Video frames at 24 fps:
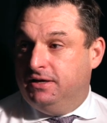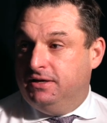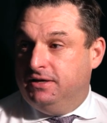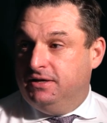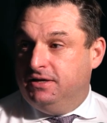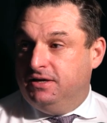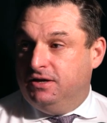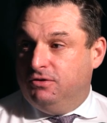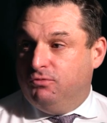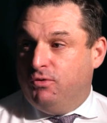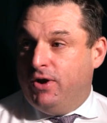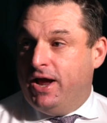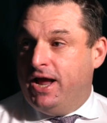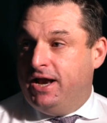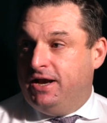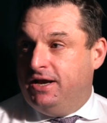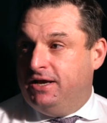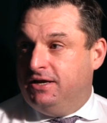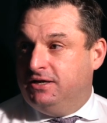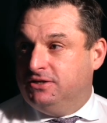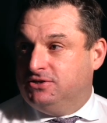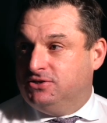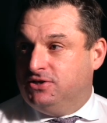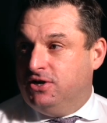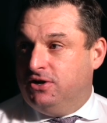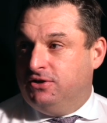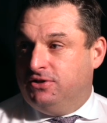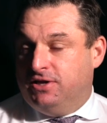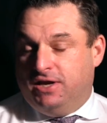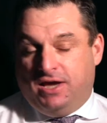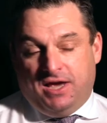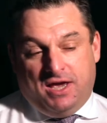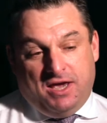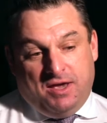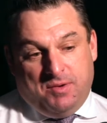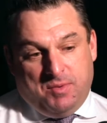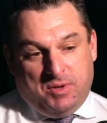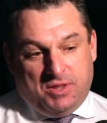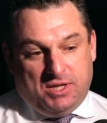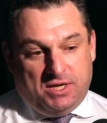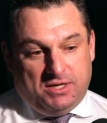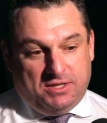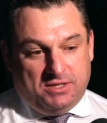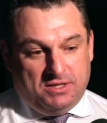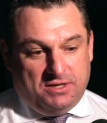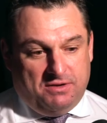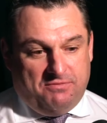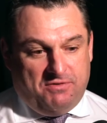to start the game, and
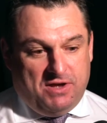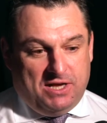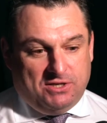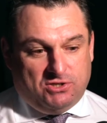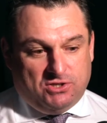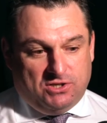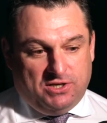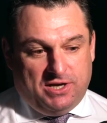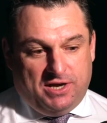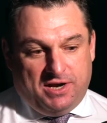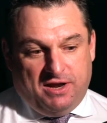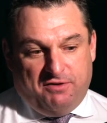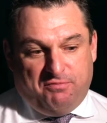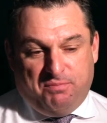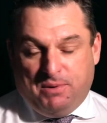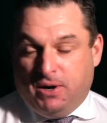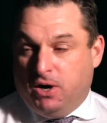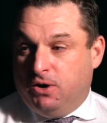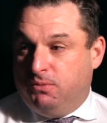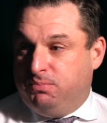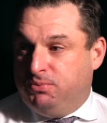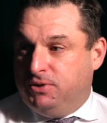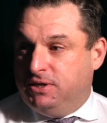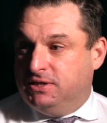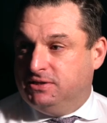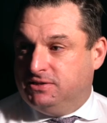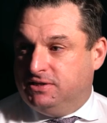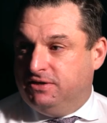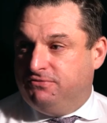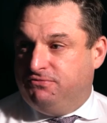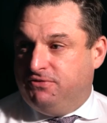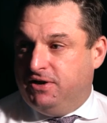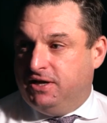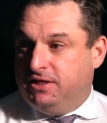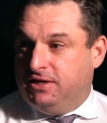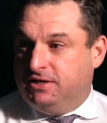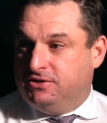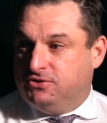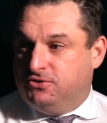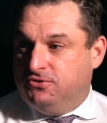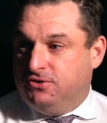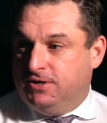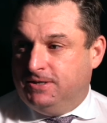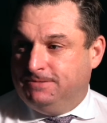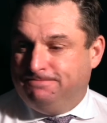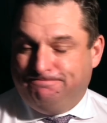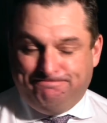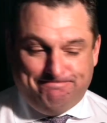then eventually enough power plays they finally
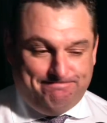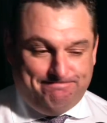score